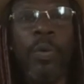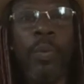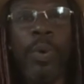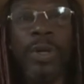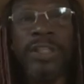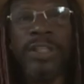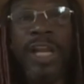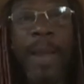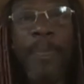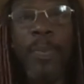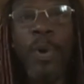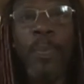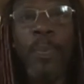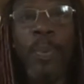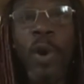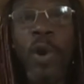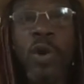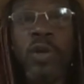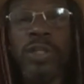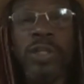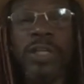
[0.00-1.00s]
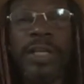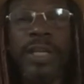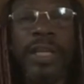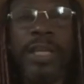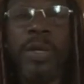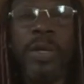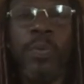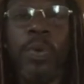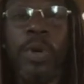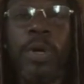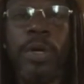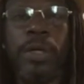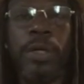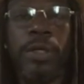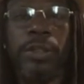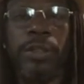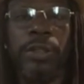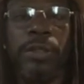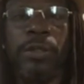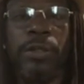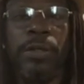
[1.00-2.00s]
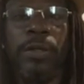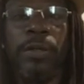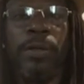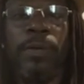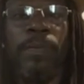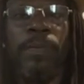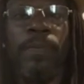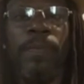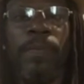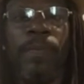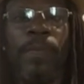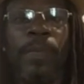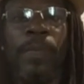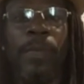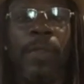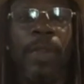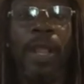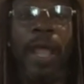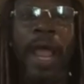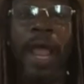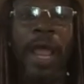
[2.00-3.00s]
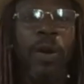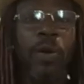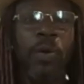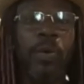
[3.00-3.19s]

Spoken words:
what type of person he was. I